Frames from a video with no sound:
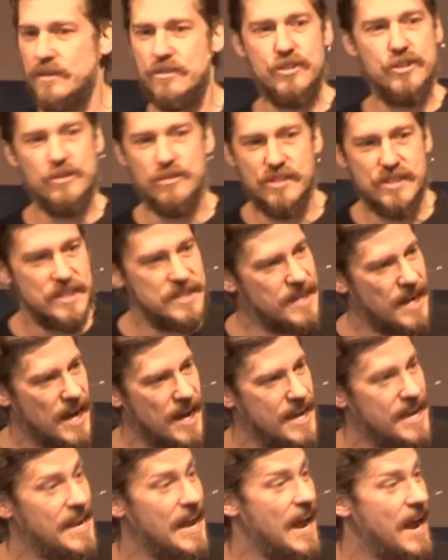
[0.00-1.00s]
choose to die,
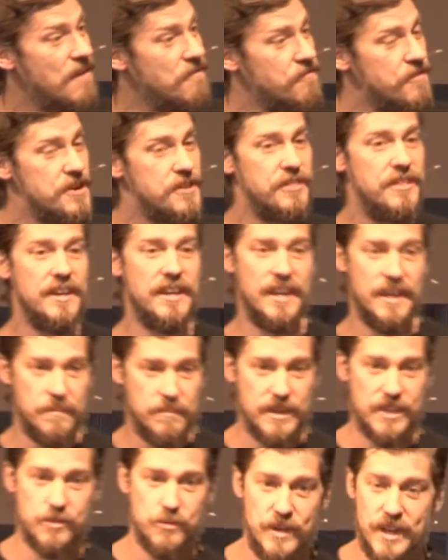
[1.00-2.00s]
and everything in
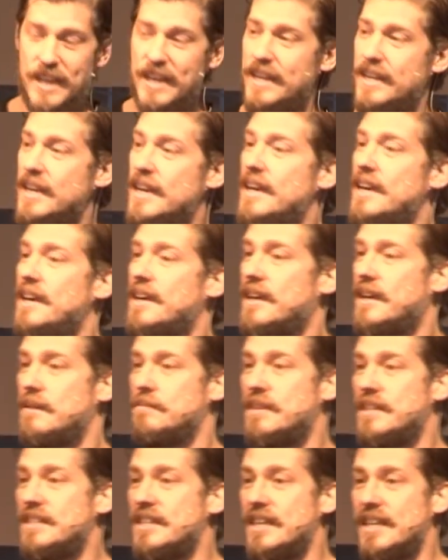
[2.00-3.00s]
between comes
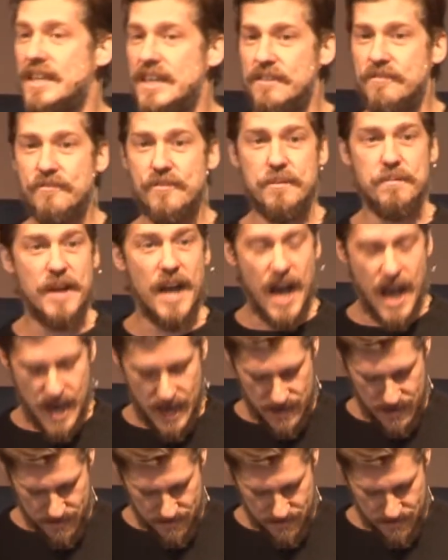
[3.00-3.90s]
as a gift from God.